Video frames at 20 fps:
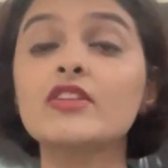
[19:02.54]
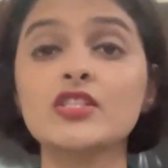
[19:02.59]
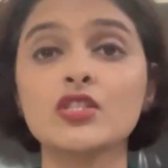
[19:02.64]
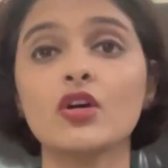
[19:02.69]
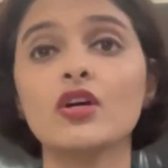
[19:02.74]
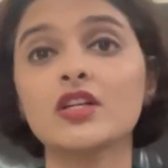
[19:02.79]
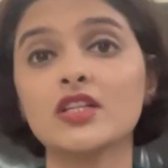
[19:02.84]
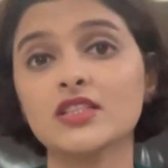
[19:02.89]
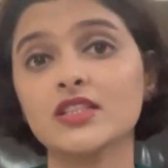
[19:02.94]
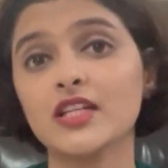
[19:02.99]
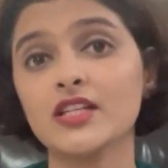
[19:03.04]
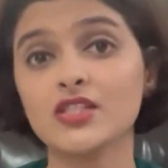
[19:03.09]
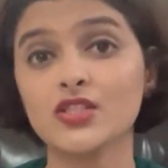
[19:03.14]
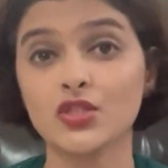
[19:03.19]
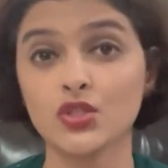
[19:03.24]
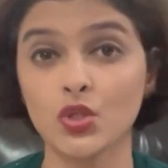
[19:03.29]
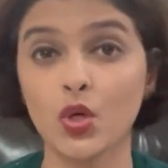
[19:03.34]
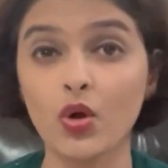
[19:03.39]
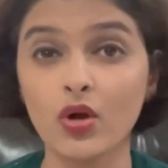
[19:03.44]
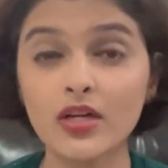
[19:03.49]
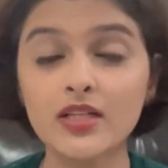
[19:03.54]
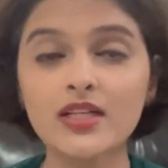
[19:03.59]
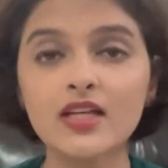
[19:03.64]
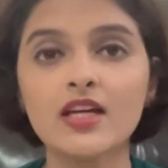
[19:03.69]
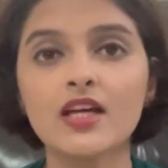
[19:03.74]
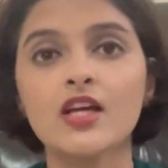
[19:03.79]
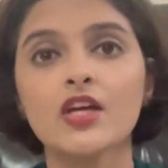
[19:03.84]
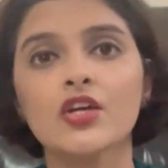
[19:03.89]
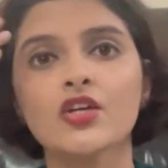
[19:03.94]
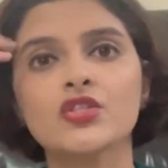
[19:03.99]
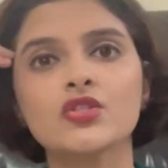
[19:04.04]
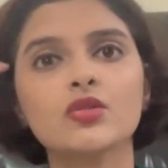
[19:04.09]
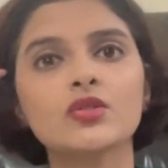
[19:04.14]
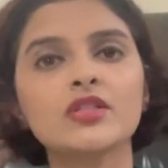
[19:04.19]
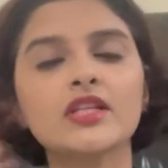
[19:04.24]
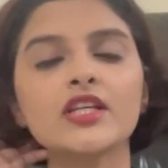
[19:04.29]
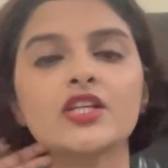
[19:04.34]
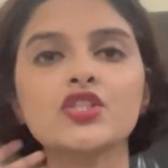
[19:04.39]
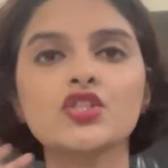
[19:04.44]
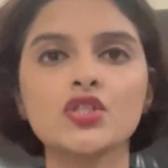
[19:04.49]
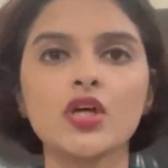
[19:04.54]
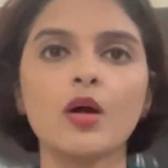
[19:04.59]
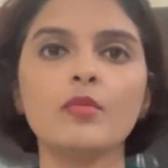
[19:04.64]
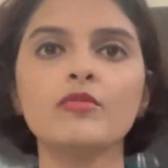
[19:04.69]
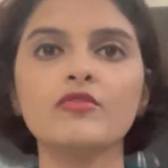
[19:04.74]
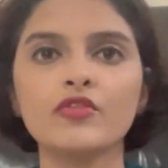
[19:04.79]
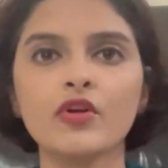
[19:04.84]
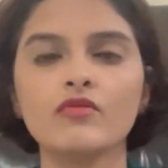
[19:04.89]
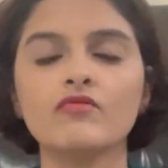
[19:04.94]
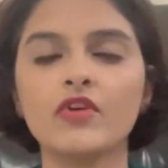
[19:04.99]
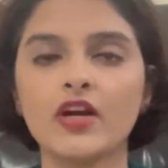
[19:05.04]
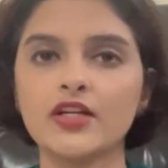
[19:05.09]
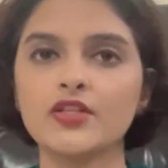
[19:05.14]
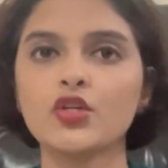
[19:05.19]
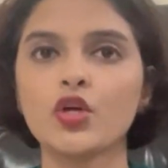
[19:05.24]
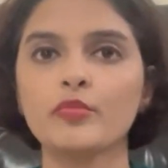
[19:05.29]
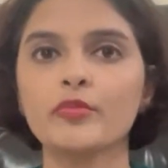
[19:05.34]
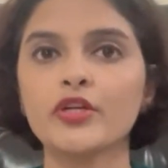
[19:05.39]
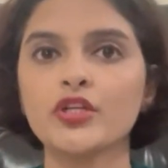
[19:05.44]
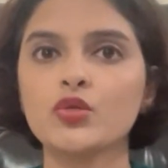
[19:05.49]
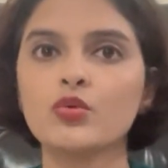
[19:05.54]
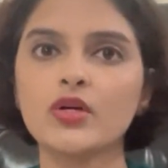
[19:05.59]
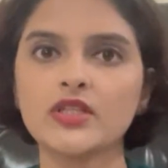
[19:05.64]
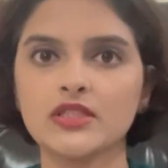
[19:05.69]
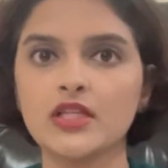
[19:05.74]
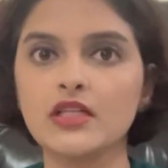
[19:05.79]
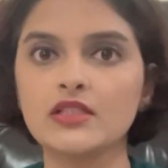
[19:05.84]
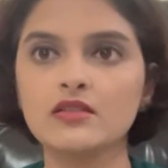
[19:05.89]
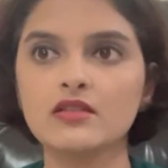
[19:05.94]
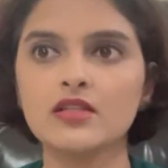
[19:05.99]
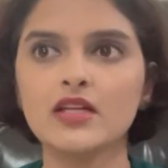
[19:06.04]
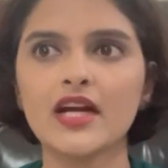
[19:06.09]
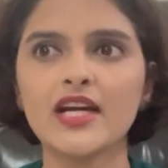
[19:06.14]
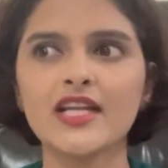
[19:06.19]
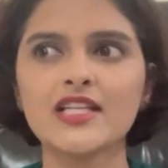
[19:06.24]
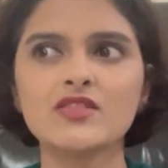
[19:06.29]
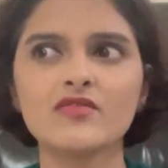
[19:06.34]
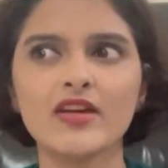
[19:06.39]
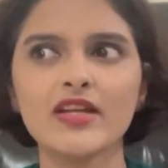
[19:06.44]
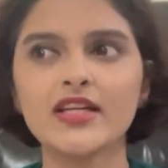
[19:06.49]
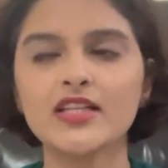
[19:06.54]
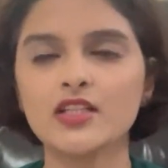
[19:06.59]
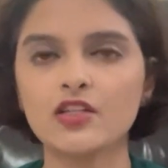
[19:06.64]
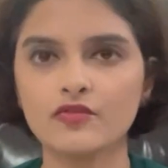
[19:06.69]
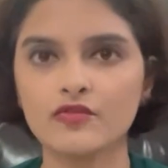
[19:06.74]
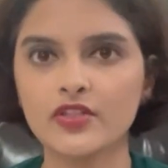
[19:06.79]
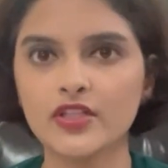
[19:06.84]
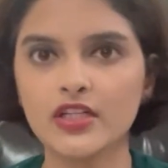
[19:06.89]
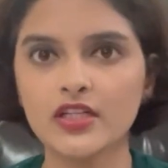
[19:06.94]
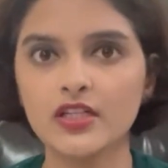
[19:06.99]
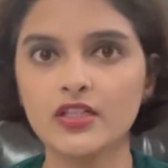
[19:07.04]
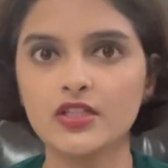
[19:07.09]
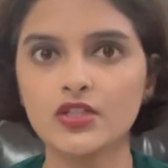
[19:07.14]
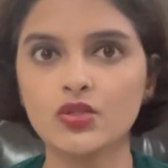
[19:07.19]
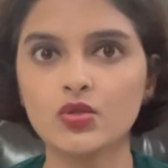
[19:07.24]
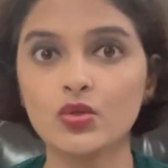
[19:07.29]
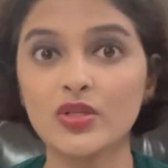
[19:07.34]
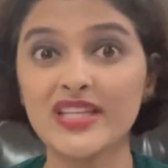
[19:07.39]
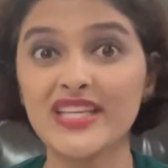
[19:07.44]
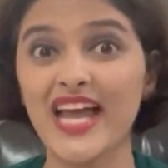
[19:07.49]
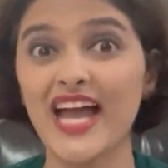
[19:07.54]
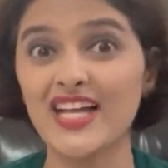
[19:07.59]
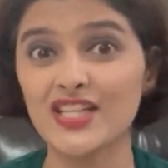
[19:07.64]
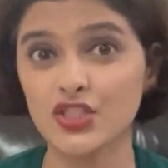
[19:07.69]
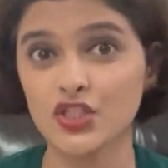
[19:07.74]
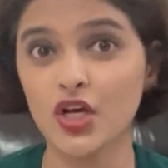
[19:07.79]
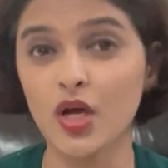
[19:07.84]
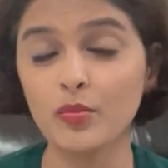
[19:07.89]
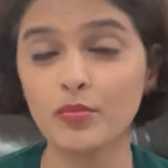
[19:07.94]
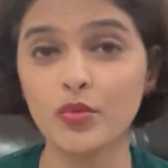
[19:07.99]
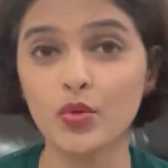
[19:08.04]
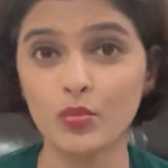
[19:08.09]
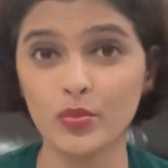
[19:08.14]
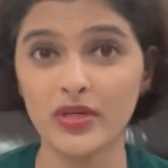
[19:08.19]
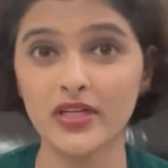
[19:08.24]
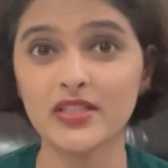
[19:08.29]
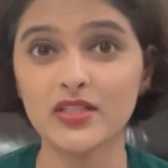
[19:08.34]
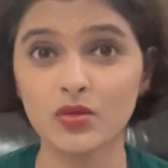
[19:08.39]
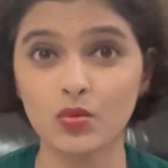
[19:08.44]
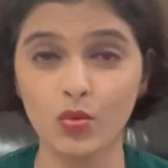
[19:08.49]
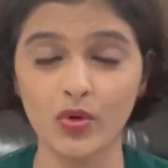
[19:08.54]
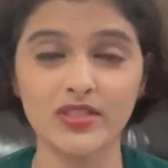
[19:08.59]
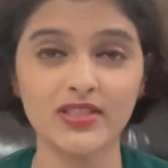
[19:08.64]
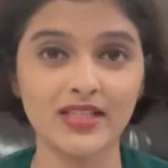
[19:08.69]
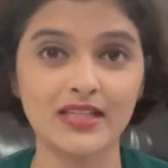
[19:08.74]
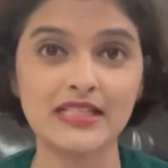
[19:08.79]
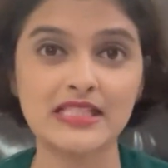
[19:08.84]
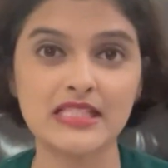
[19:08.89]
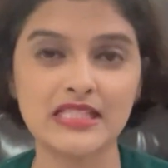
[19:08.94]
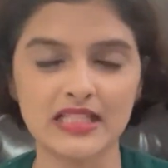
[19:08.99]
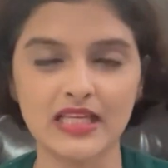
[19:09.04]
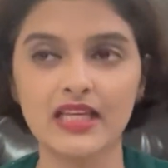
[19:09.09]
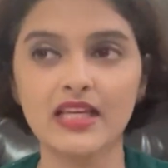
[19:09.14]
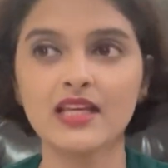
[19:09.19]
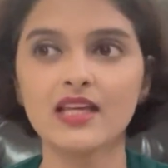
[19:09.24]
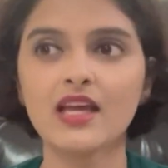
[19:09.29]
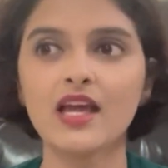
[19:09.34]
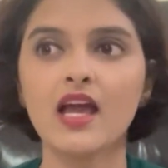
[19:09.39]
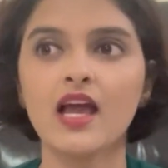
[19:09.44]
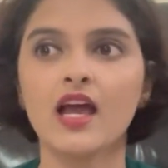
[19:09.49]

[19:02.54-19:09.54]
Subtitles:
disorganized thought. So they jump from one topic to another, and it's very difficult to catch up with what they are saying.